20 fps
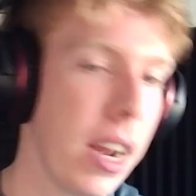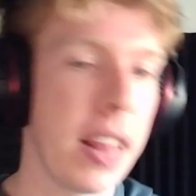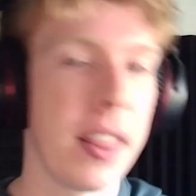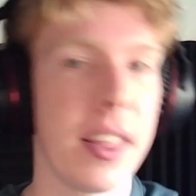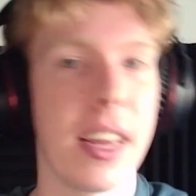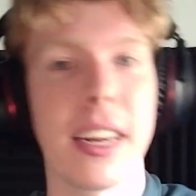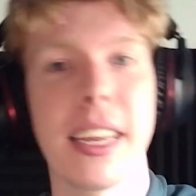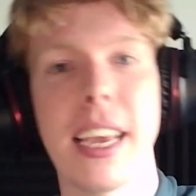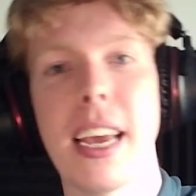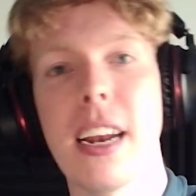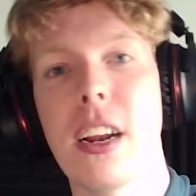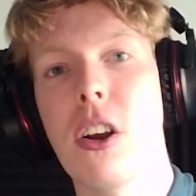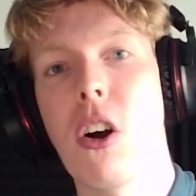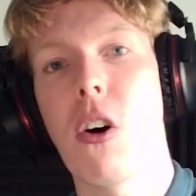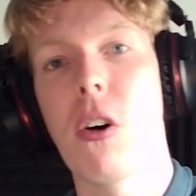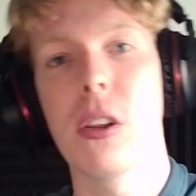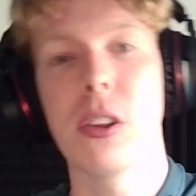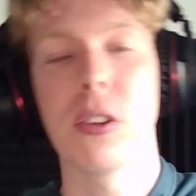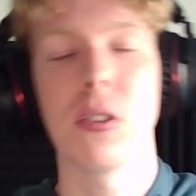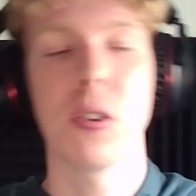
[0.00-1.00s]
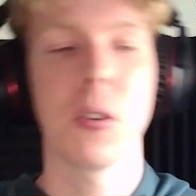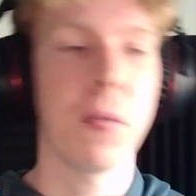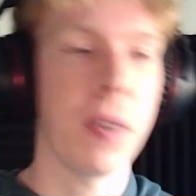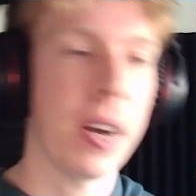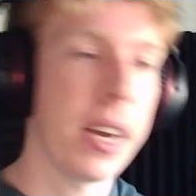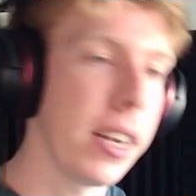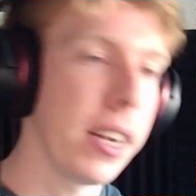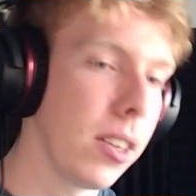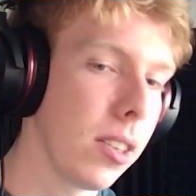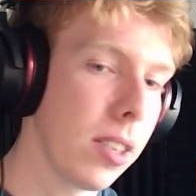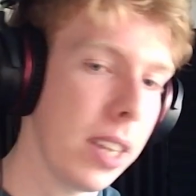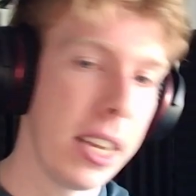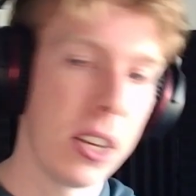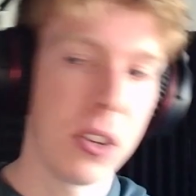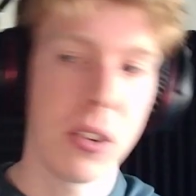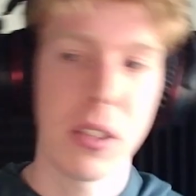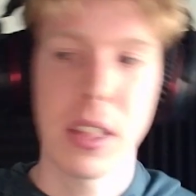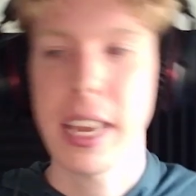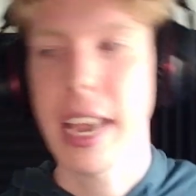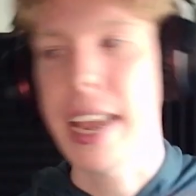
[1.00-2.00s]
and then getting all those files
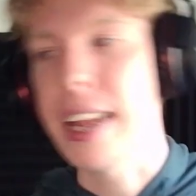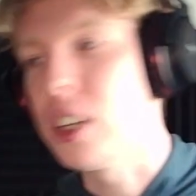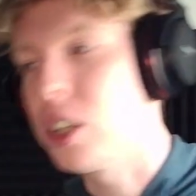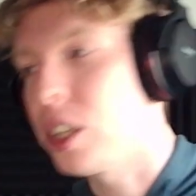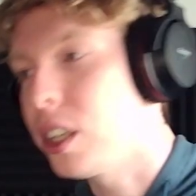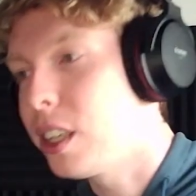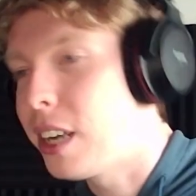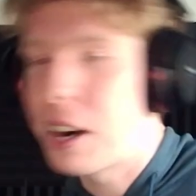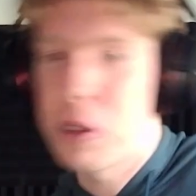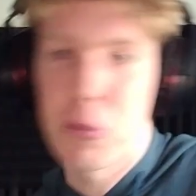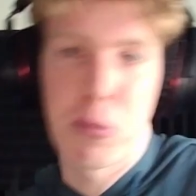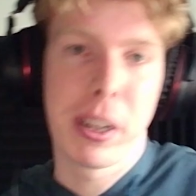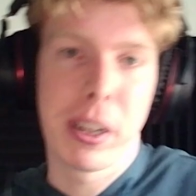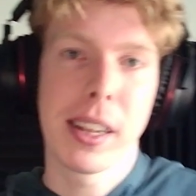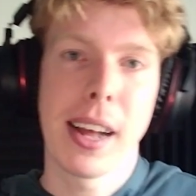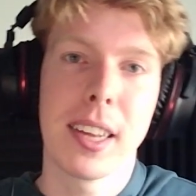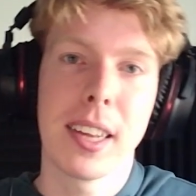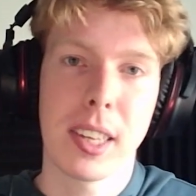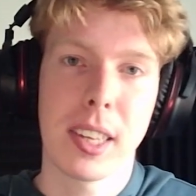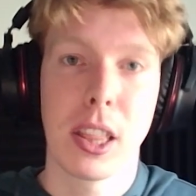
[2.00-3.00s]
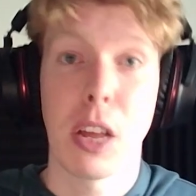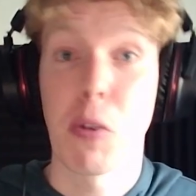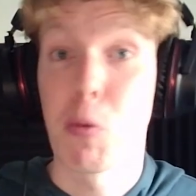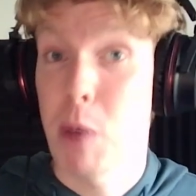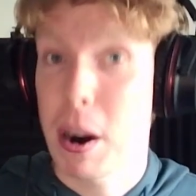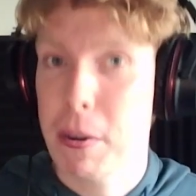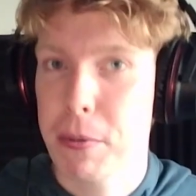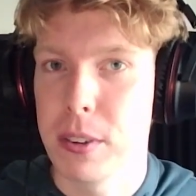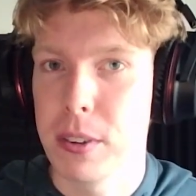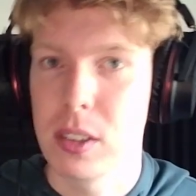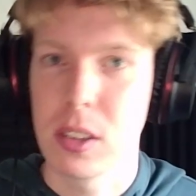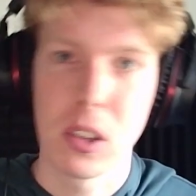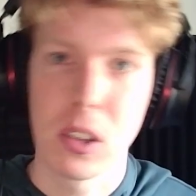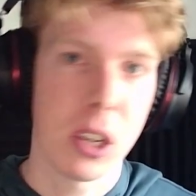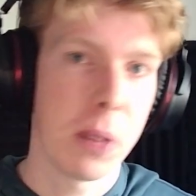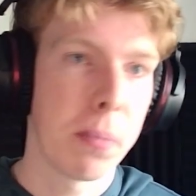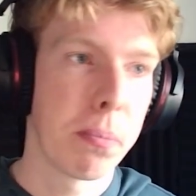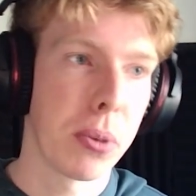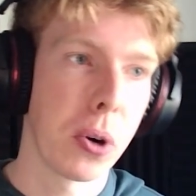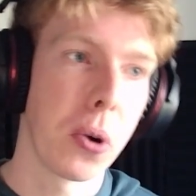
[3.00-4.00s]
into the engine and realizing that references
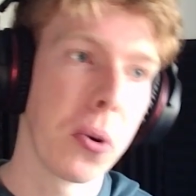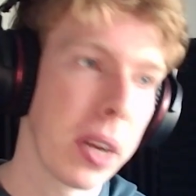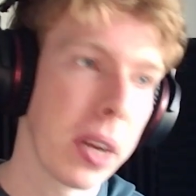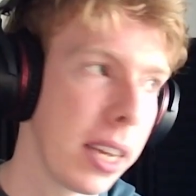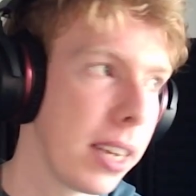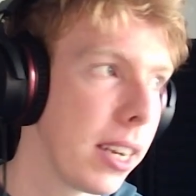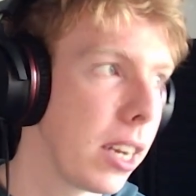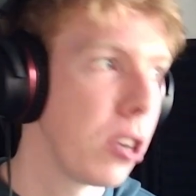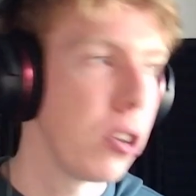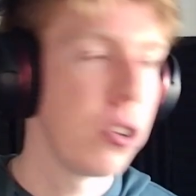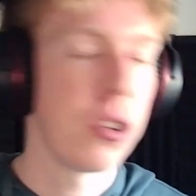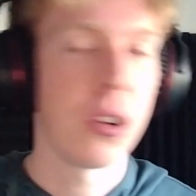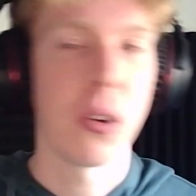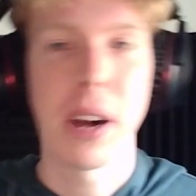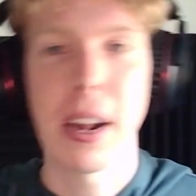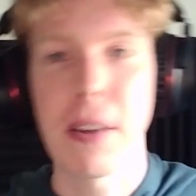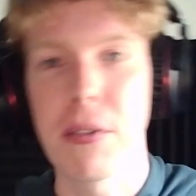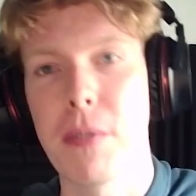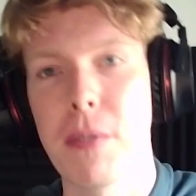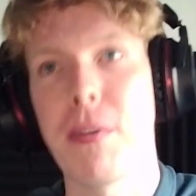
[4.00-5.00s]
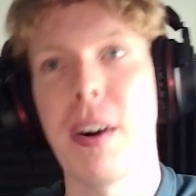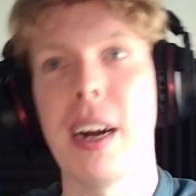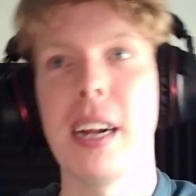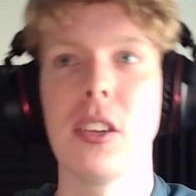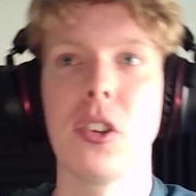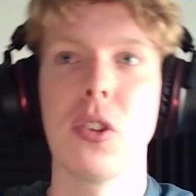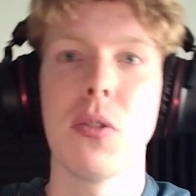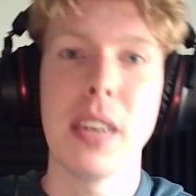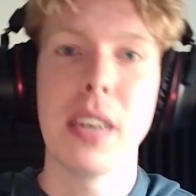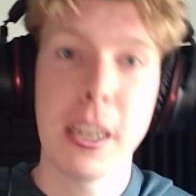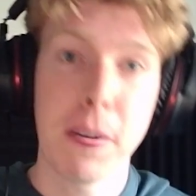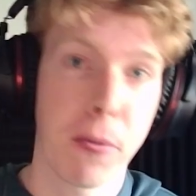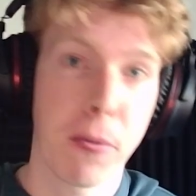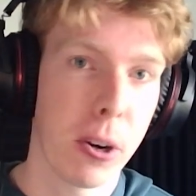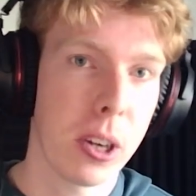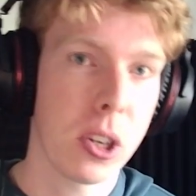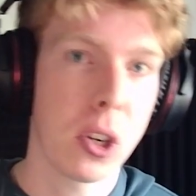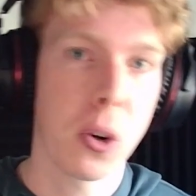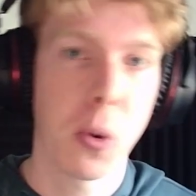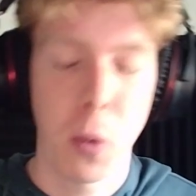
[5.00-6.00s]
are broken and you don't have the files you need
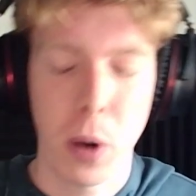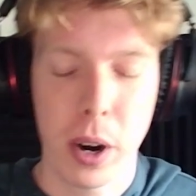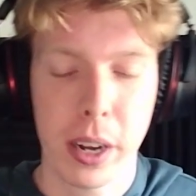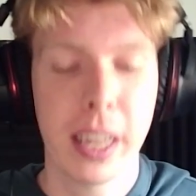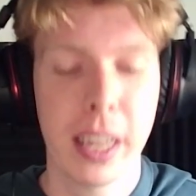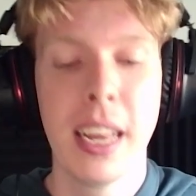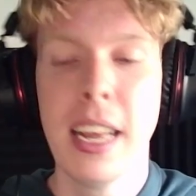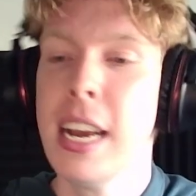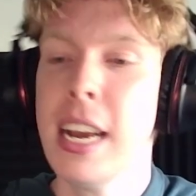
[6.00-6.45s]
for it to work.